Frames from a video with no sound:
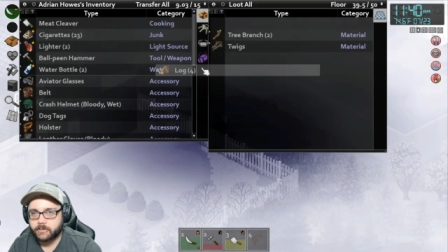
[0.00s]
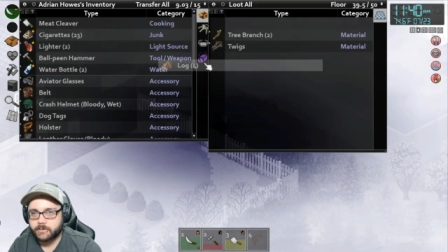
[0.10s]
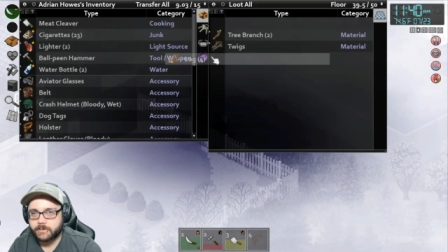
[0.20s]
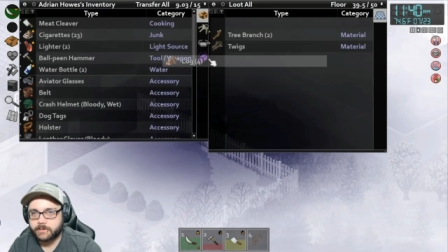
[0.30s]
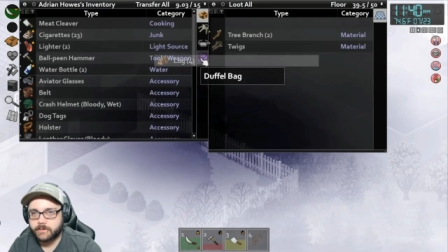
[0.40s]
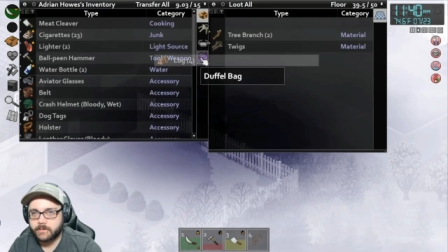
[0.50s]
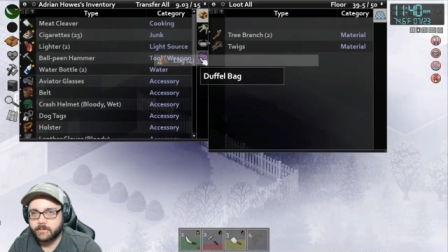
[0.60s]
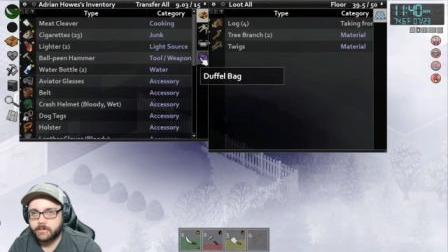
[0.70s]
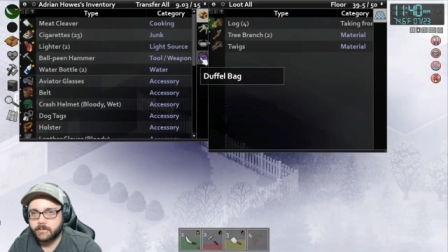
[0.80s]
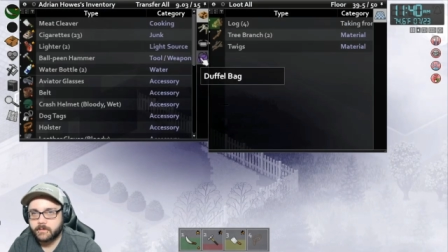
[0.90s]

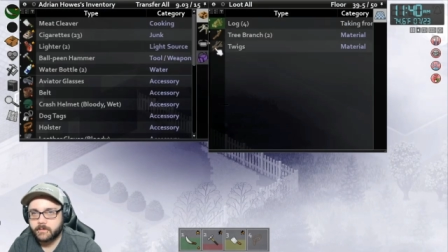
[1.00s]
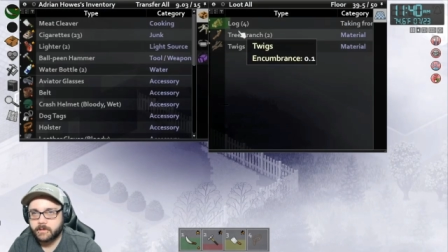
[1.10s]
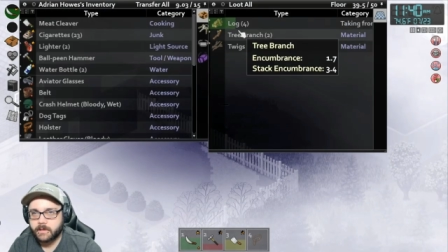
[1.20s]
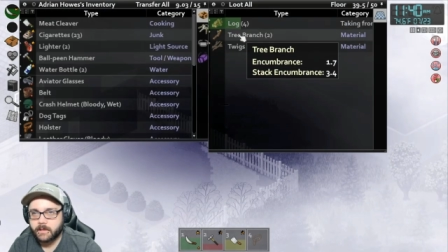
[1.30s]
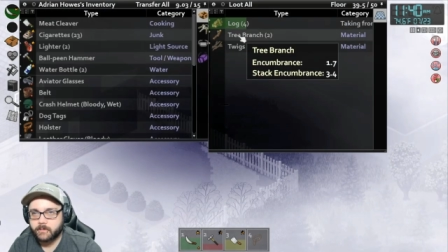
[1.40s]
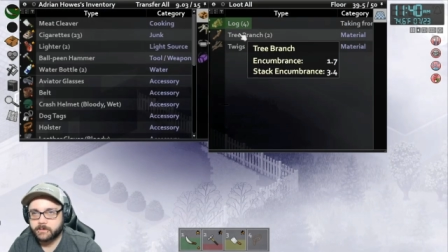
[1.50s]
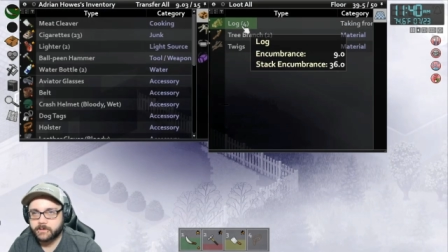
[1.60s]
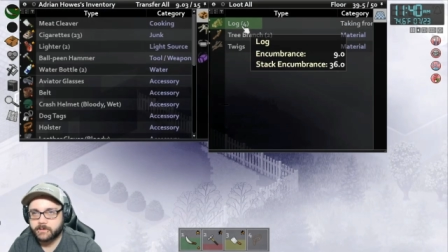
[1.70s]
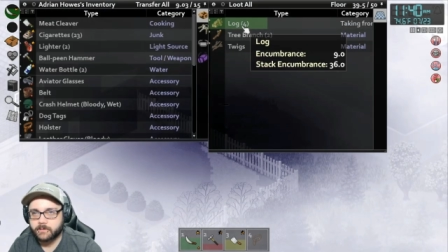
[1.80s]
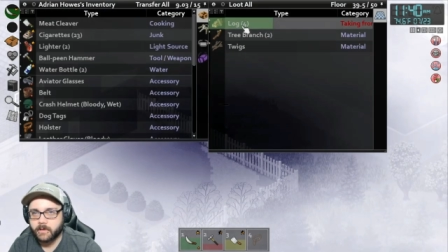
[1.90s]
So yeah, we'll
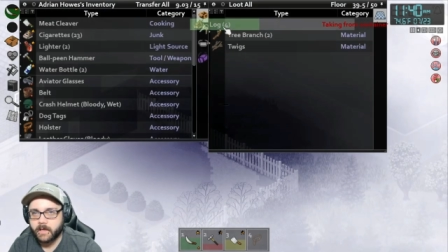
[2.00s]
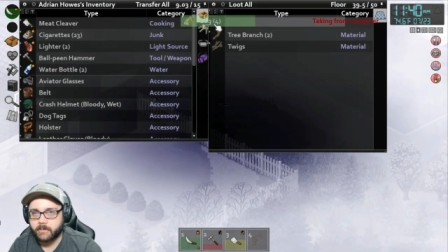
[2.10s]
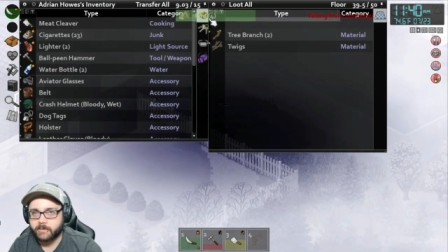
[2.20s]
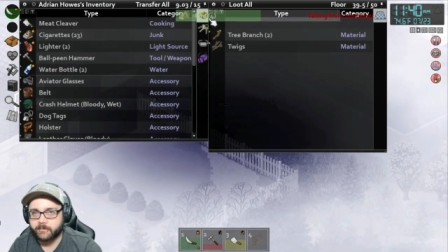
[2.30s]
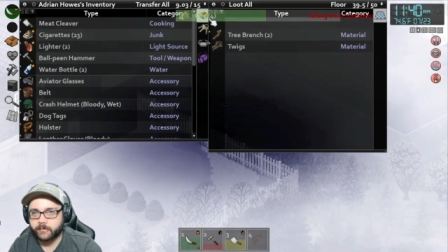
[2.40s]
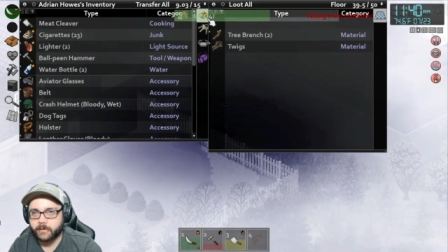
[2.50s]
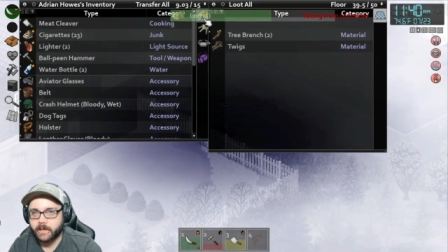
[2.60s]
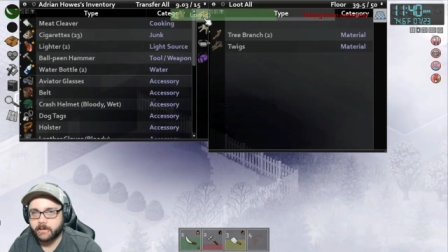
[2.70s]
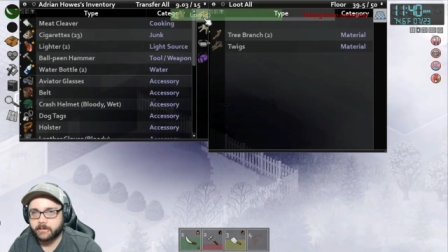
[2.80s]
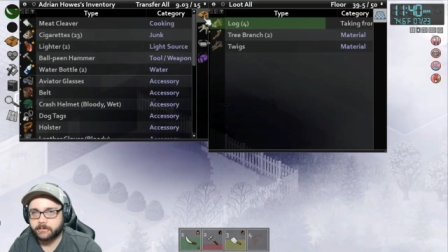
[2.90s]
just grab for now.